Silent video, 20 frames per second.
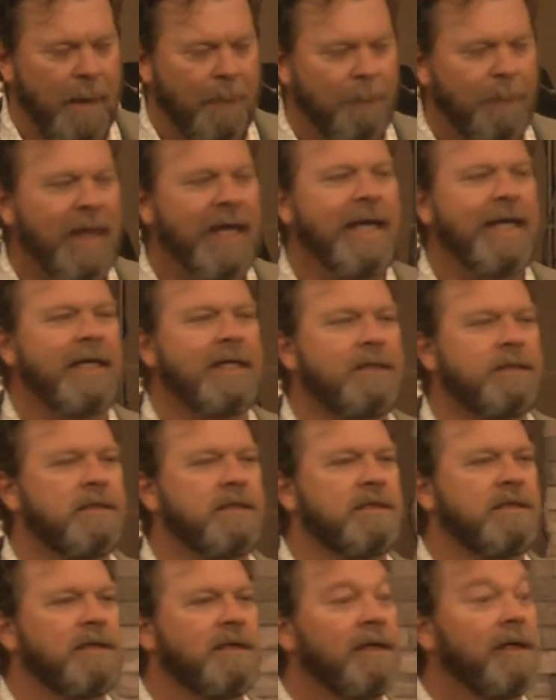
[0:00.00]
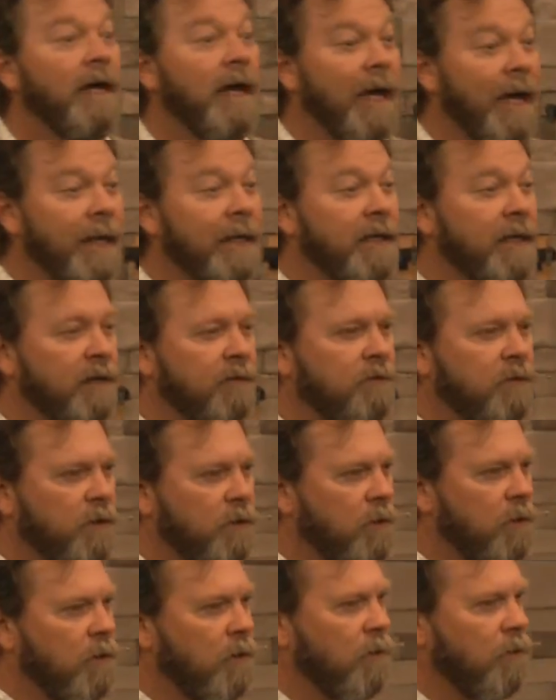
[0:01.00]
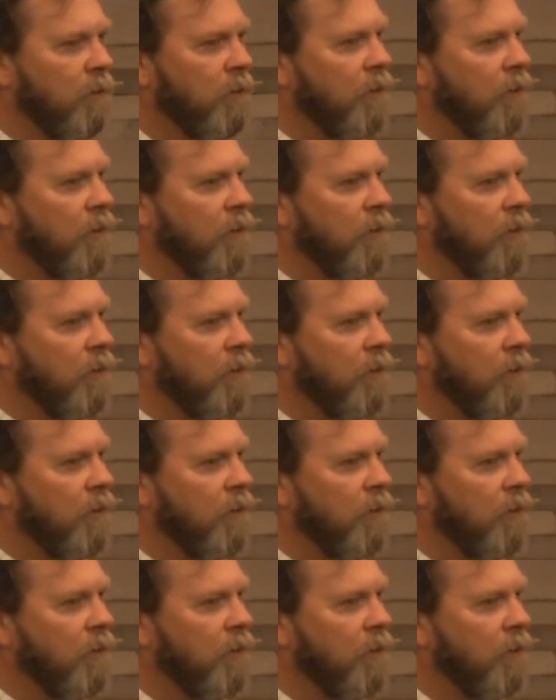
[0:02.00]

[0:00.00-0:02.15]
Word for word: Peace I give to you.